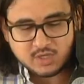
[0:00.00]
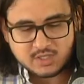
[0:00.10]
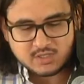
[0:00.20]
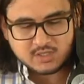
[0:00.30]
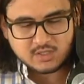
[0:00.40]
a
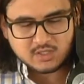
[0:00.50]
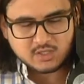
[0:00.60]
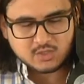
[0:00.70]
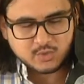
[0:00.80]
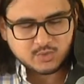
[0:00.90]
board,
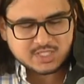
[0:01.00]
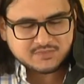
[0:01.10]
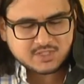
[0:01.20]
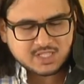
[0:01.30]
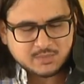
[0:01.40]
you know, we were
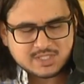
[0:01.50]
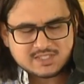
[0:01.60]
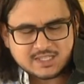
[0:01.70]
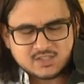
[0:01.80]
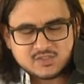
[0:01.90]
definitely a
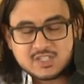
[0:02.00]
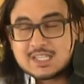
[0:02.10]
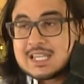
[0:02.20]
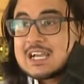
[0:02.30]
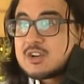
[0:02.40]
bit saddened to
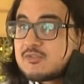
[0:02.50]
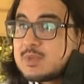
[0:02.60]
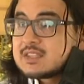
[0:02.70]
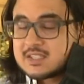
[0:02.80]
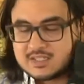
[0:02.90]
see the lack
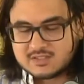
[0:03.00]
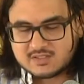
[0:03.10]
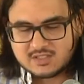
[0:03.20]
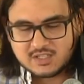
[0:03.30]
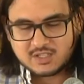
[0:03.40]
of
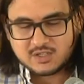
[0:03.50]
maintenance